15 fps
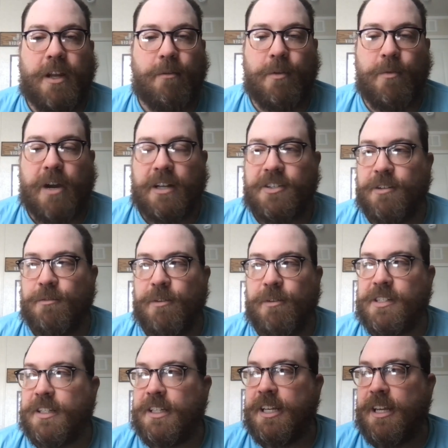I rewatched it
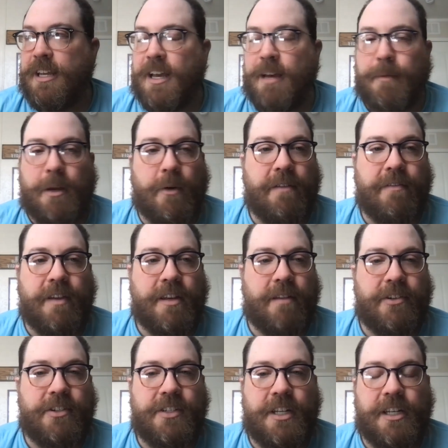recently. My wife had
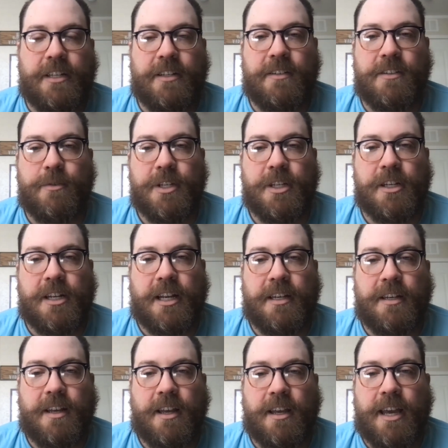never seen it, so we did it
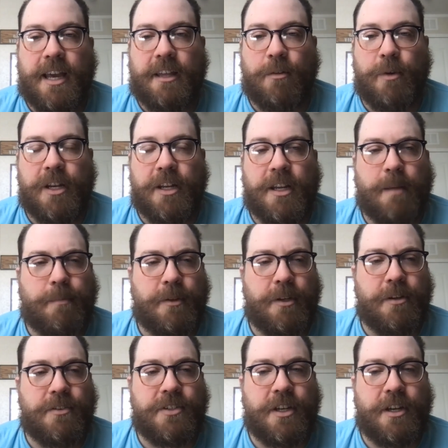on Halloween a couple of
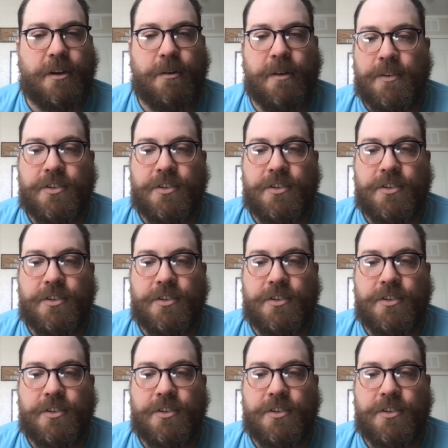years ago.